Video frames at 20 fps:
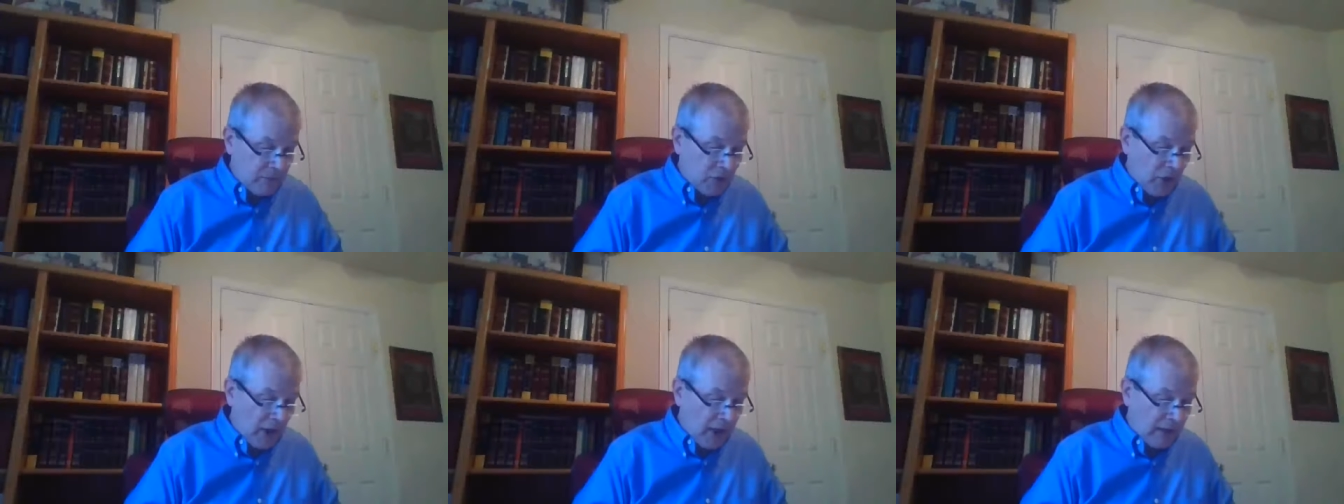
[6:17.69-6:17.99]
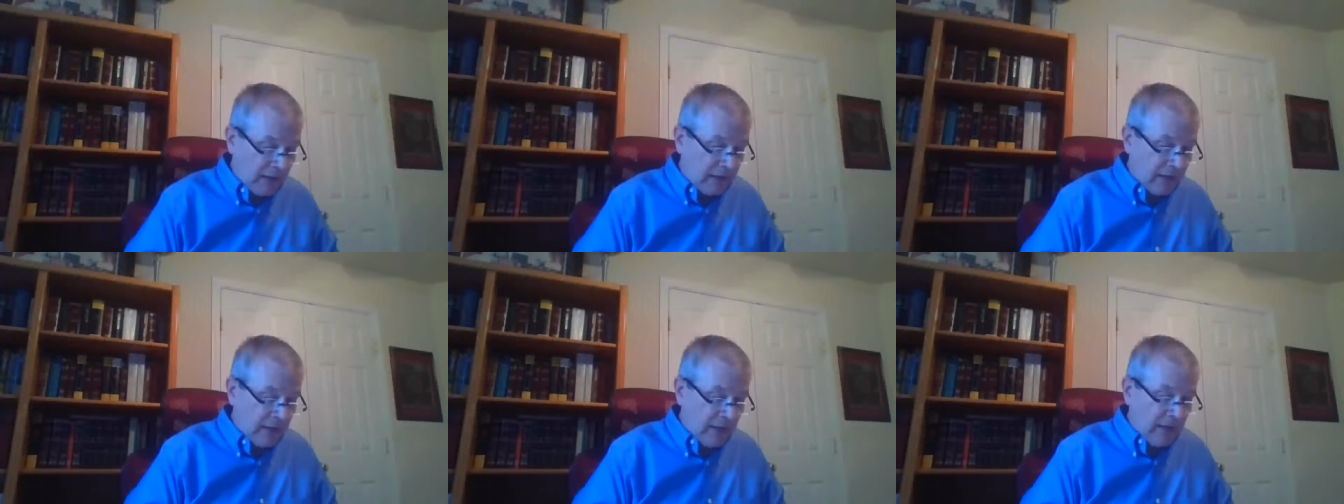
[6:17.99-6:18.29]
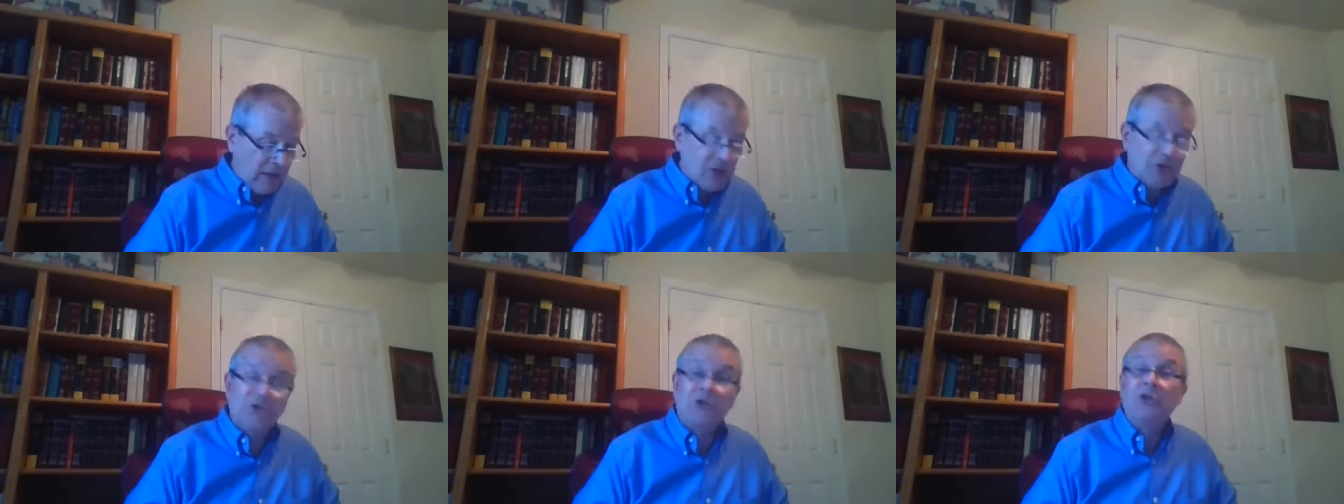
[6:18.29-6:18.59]
John
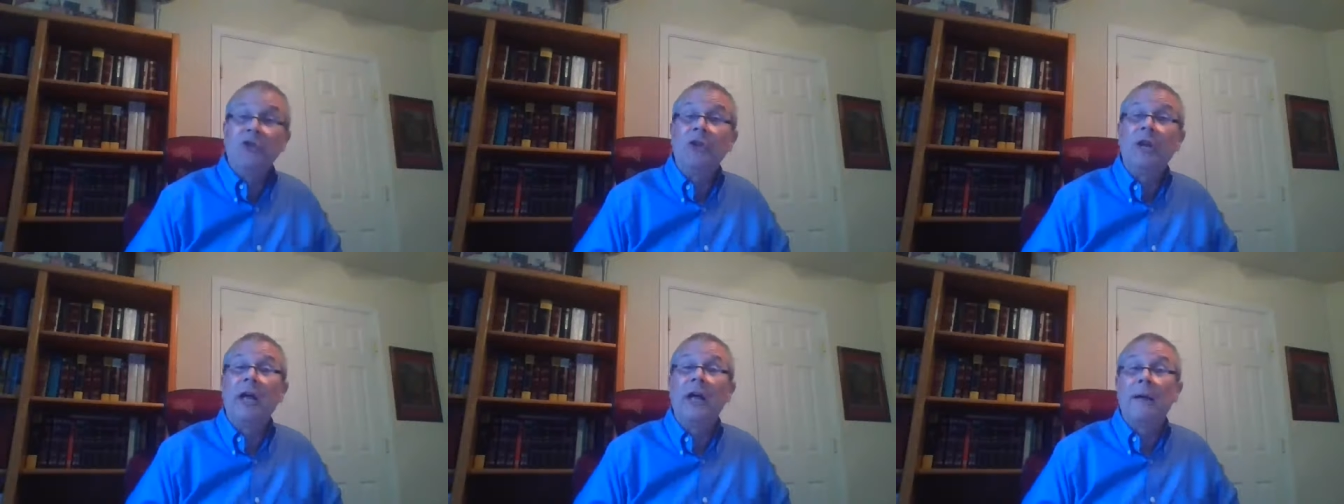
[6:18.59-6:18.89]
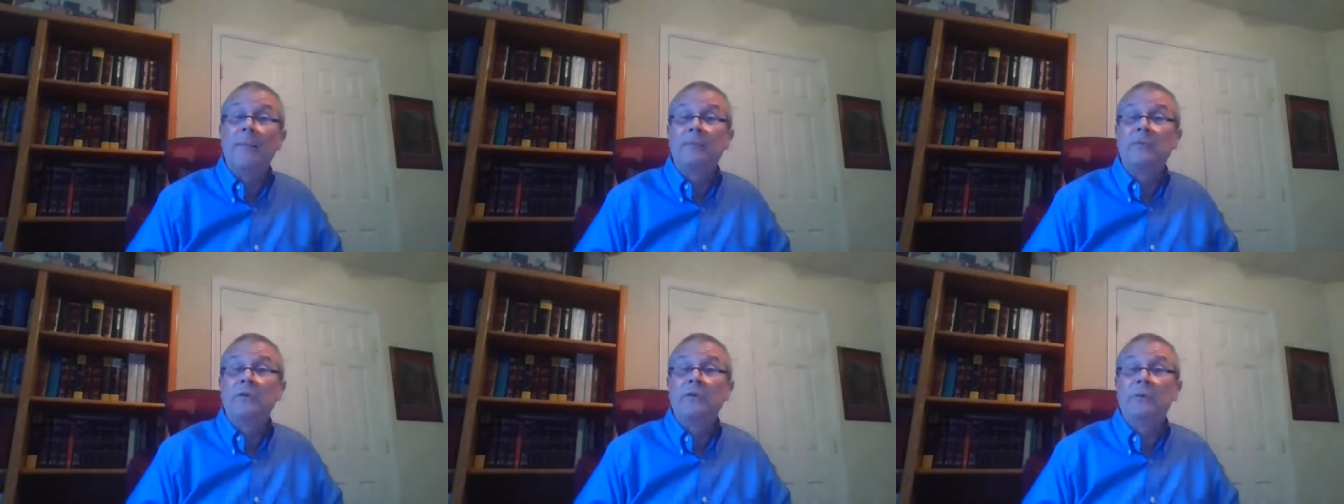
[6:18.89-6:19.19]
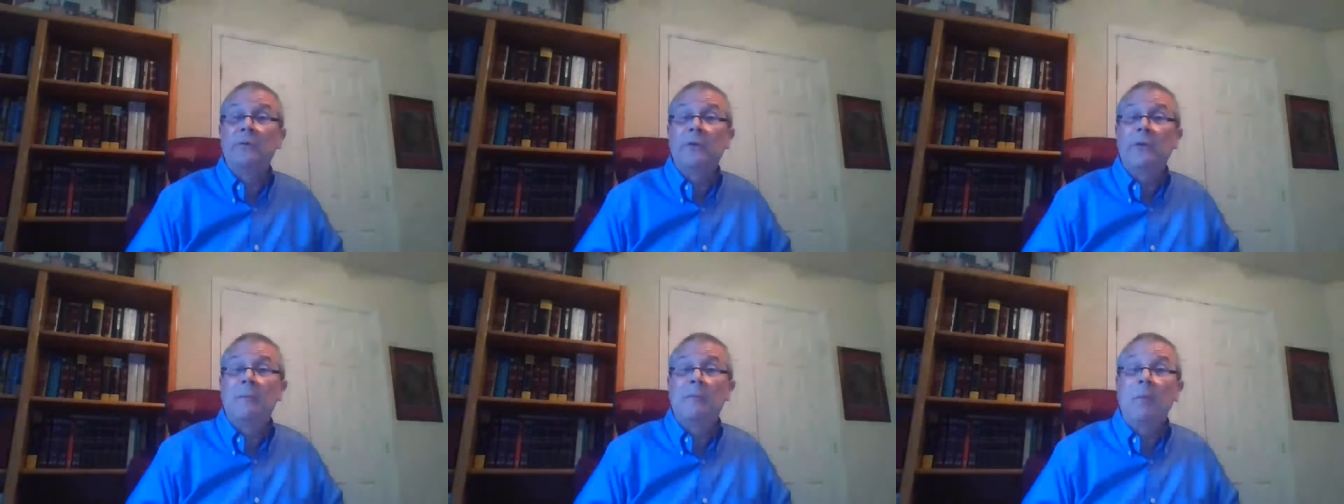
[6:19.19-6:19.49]
stood up
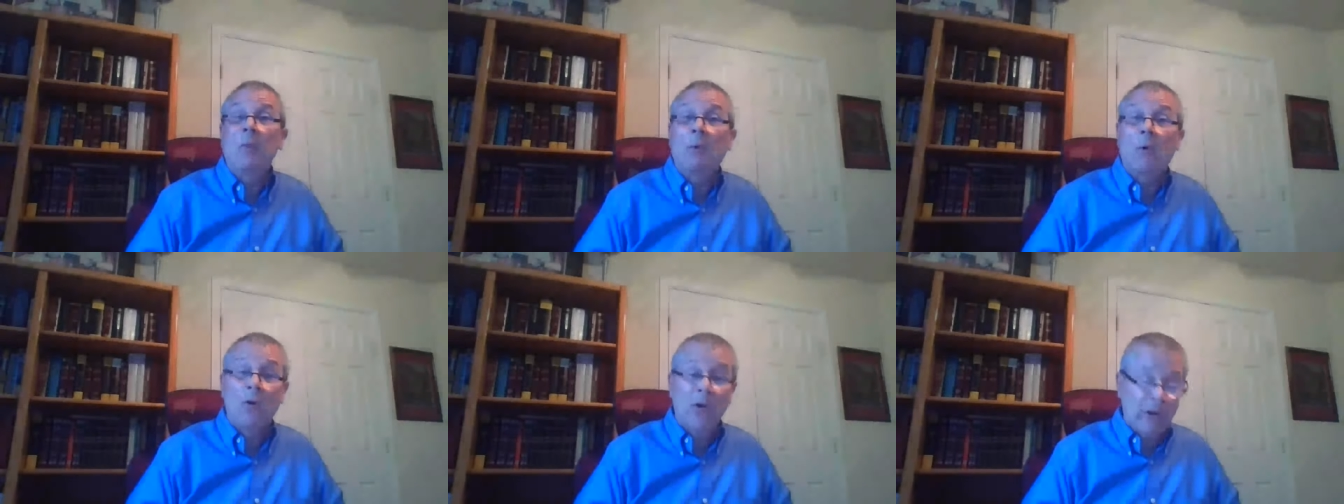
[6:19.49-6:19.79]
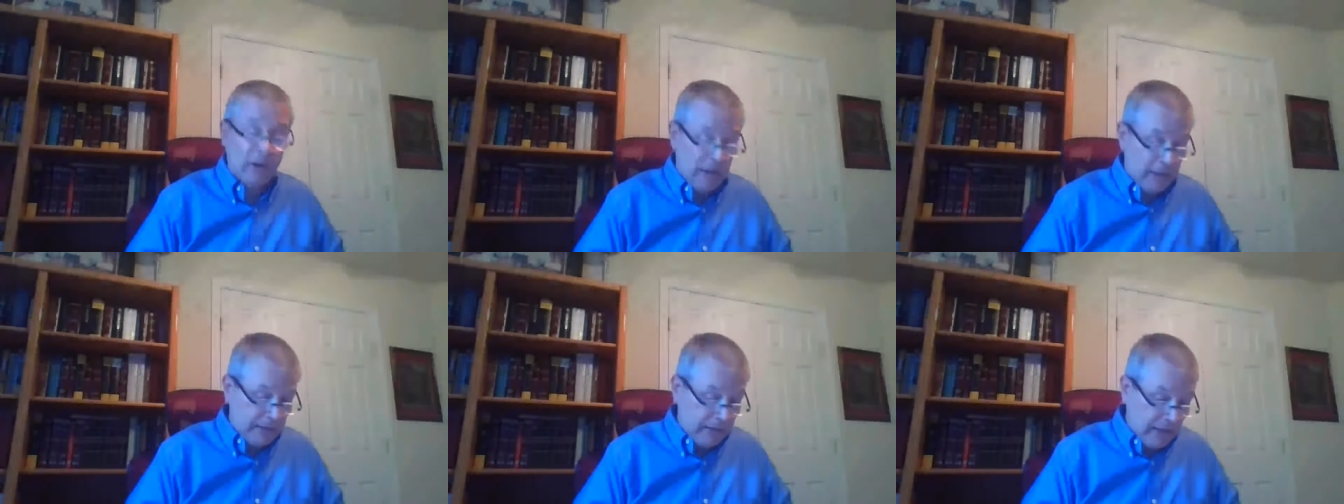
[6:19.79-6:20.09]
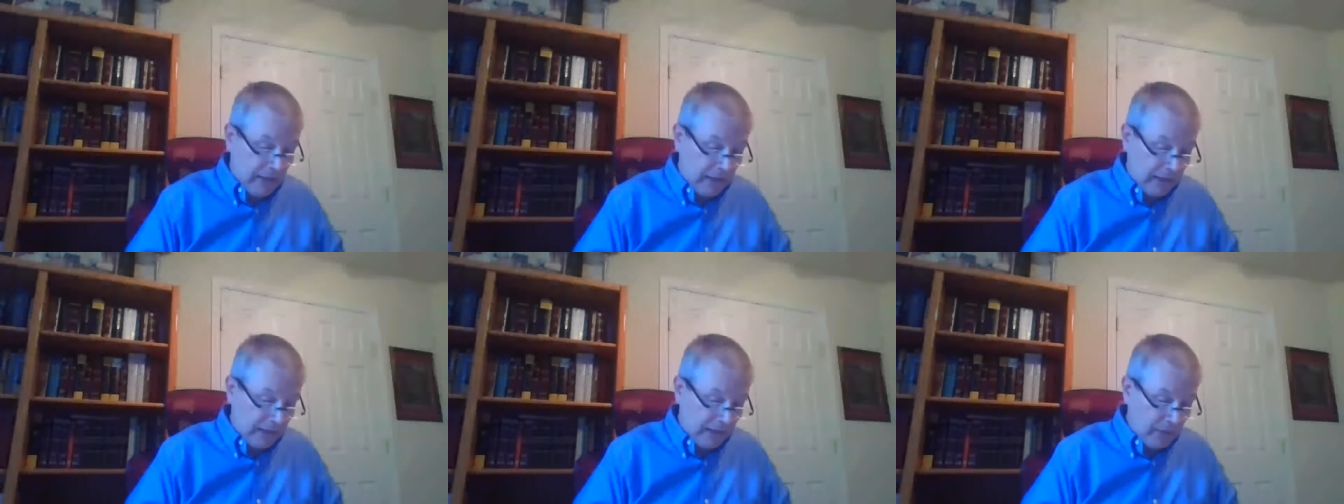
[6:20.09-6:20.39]
to an immoral,
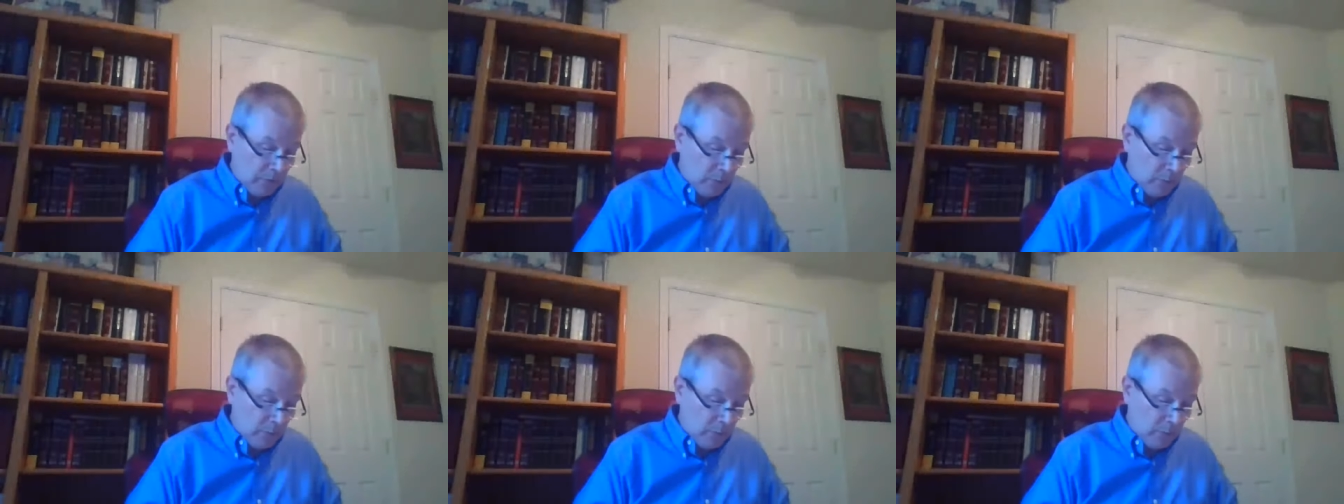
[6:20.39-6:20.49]
ungodly